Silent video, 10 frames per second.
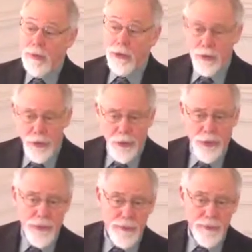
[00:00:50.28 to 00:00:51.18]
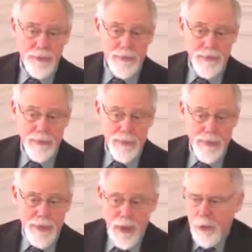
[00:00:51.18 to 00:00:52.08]
truth?
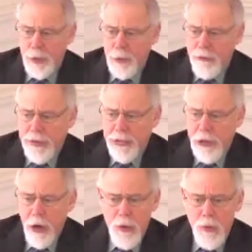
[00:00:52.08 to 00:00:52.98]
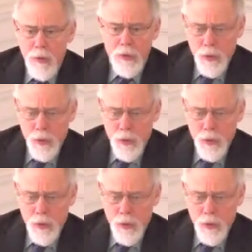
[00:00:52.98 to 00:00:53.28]
How much do we really know